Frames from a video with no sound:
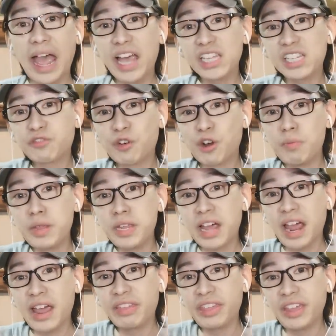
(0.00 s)
As for
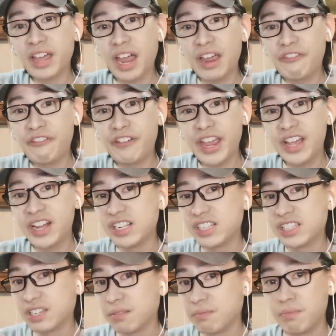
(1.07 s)
me, I think I
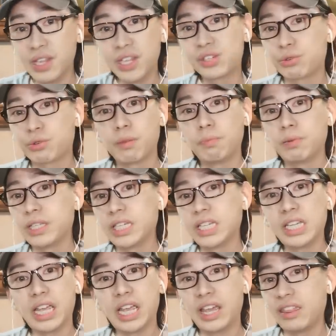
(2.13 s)
failed
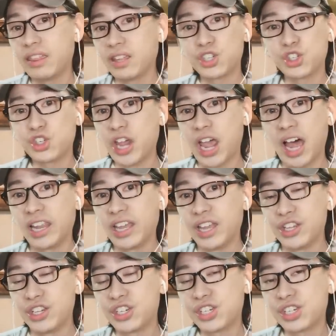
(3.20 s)
miserably in this
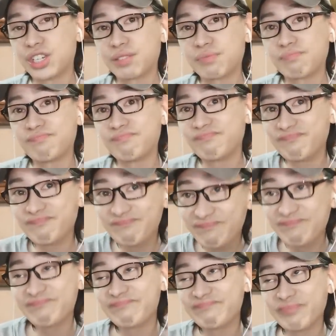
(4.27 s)
challenge.
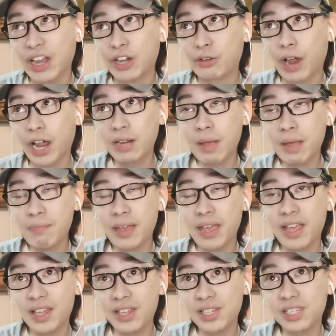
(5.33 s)
I tried my
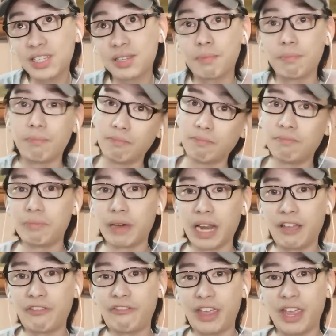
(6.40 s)
best,
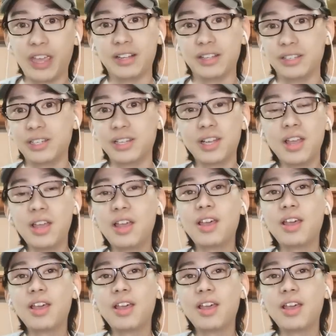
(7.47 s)
but I failed.